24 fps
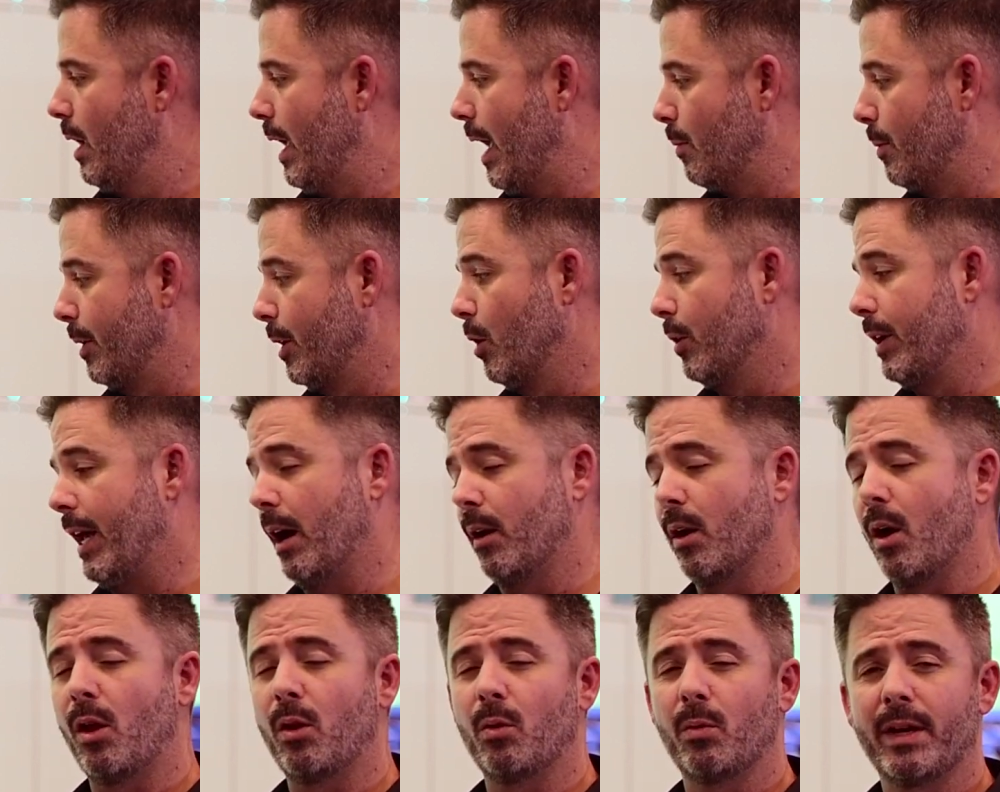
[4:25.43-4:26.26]
and we go
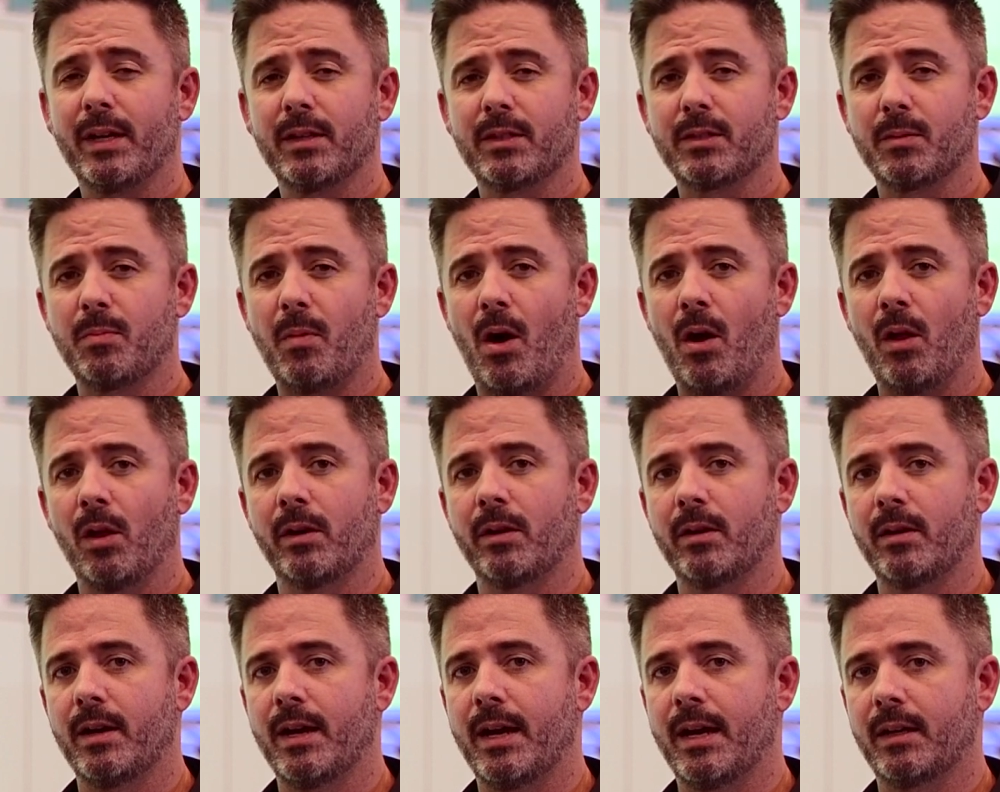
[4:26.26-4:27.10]
down all the way to
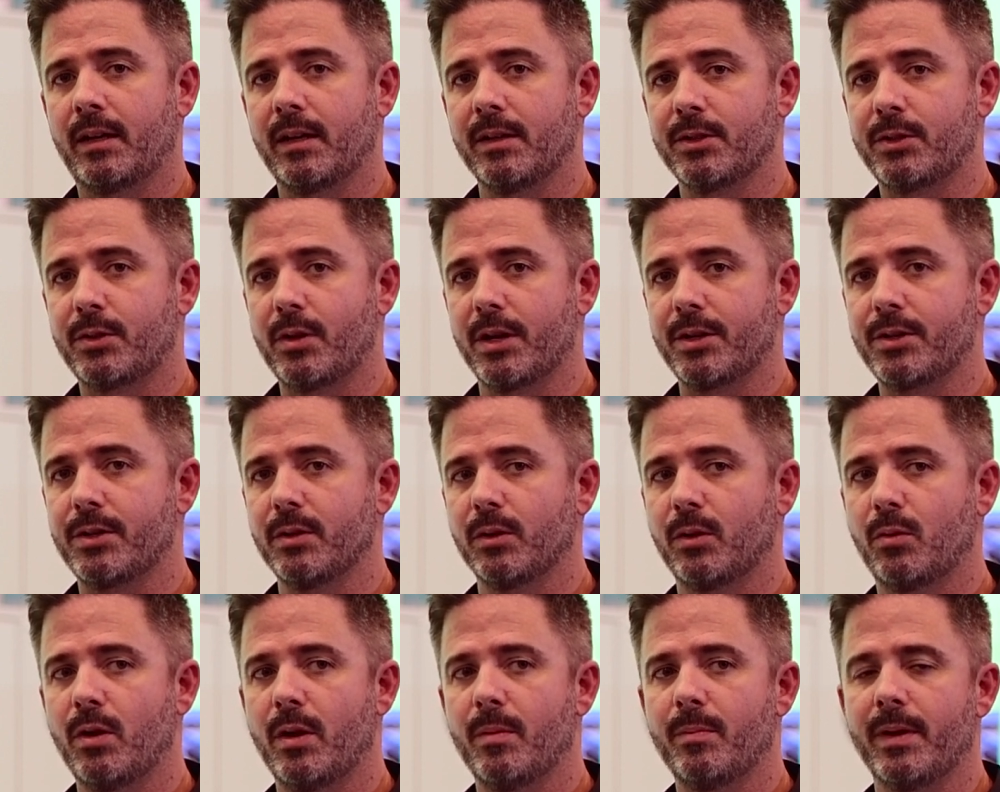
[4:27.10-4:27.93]
smaller construction
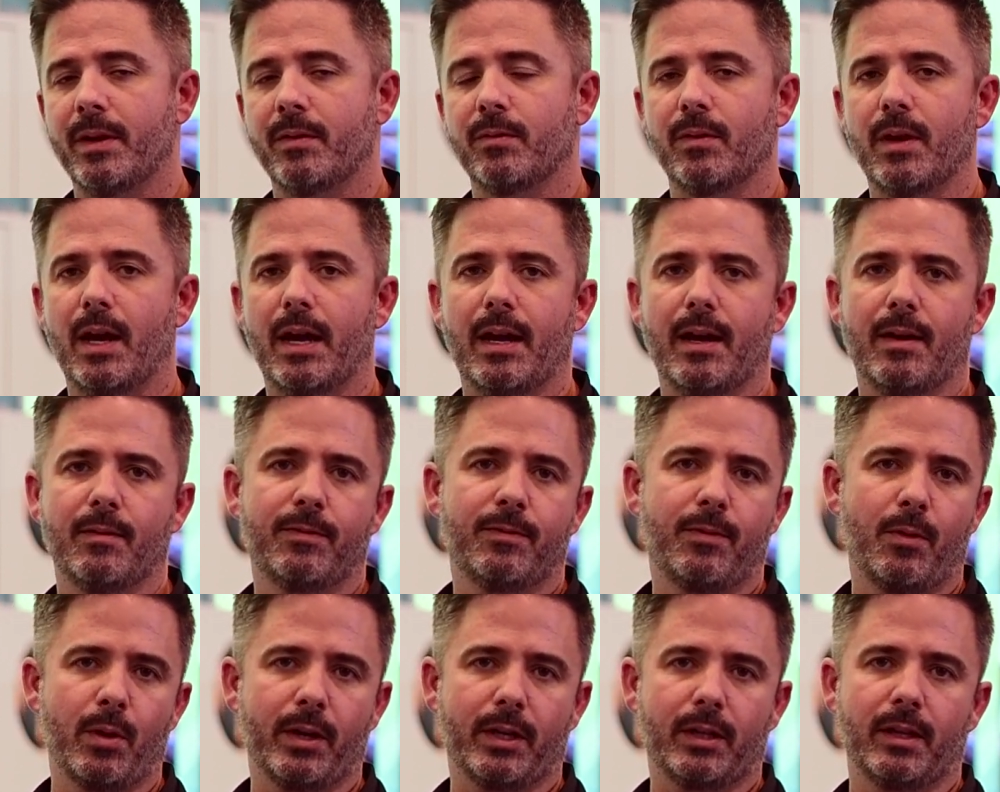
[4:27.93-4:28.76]
equipment,
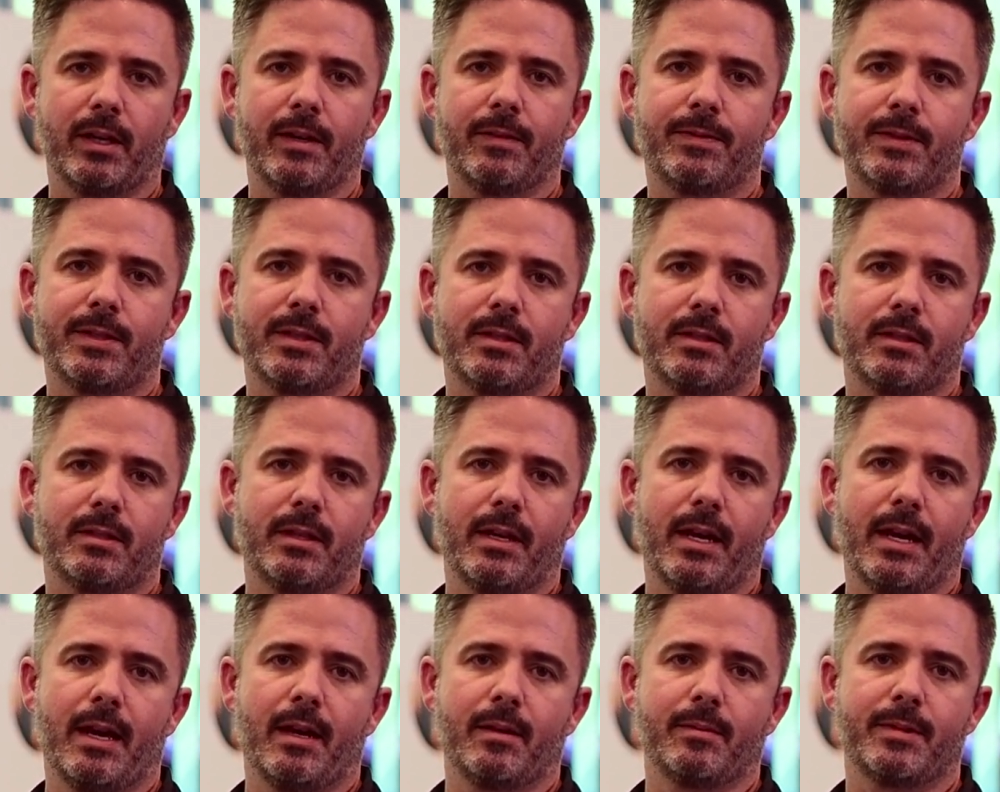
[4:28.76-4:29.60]

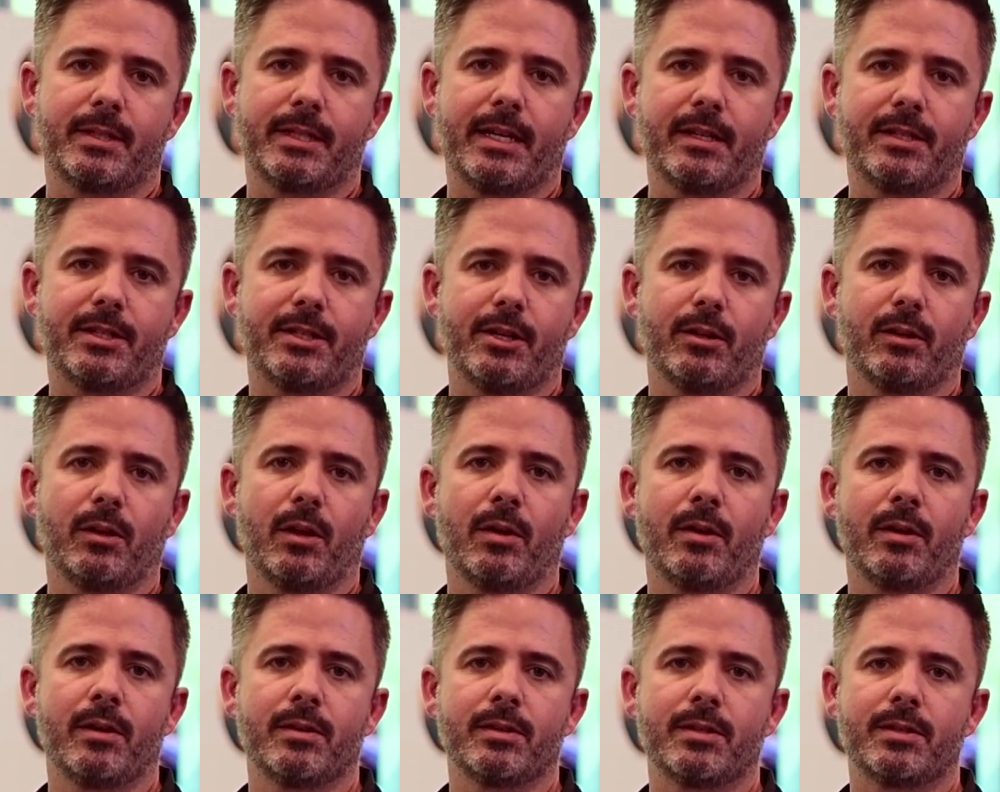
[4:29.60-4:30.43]
forklifts, skid steer
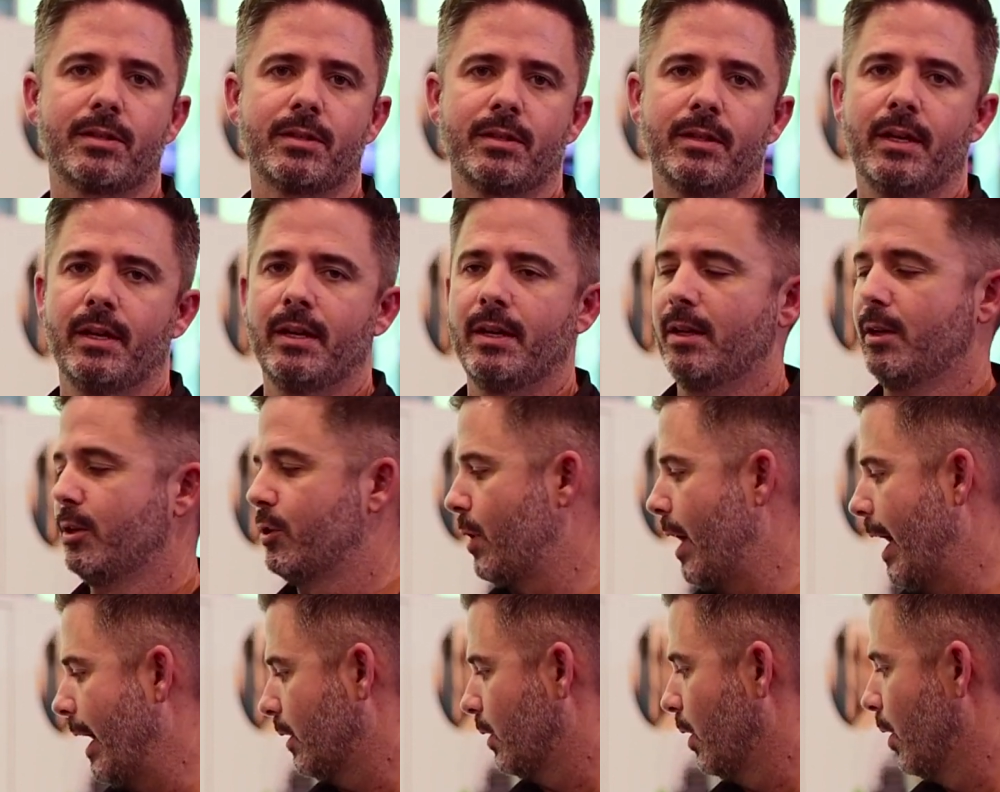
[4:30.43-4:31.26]
loaders,
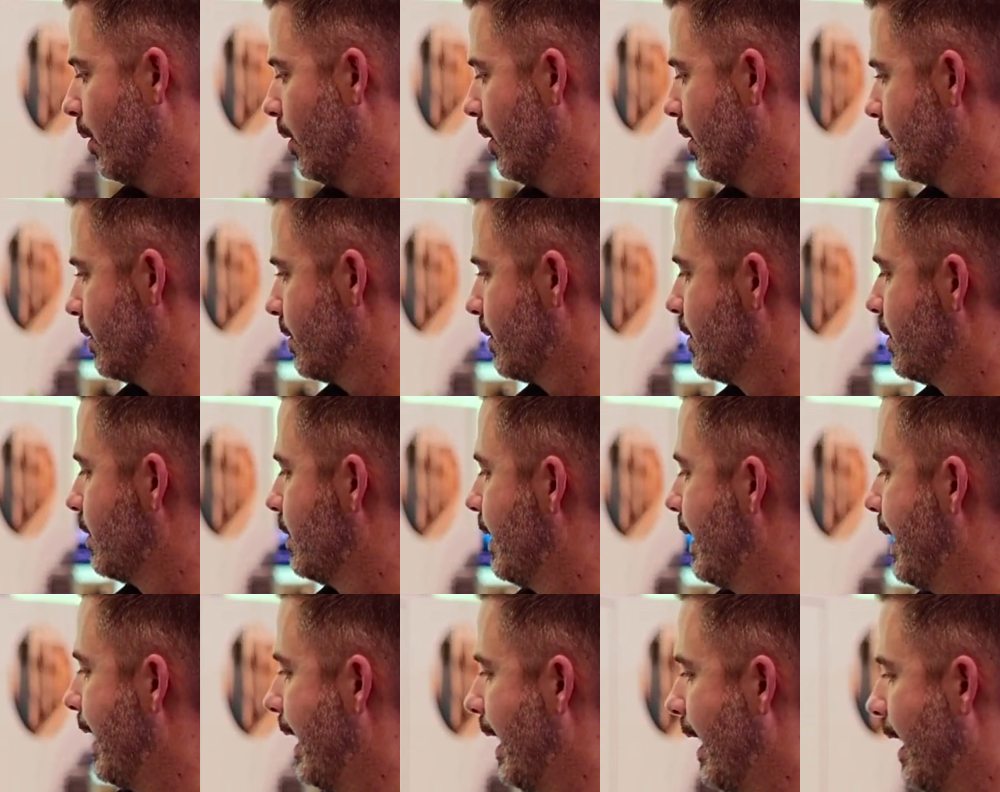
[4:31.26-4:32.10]
track loaders,
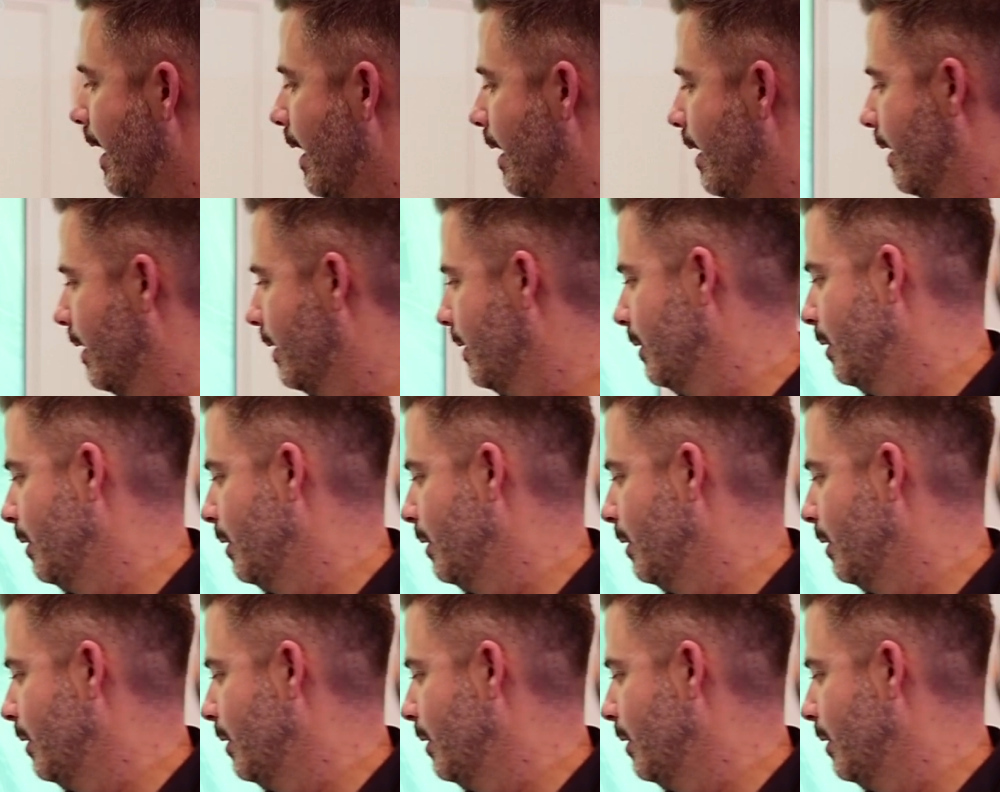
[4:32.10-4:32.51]
and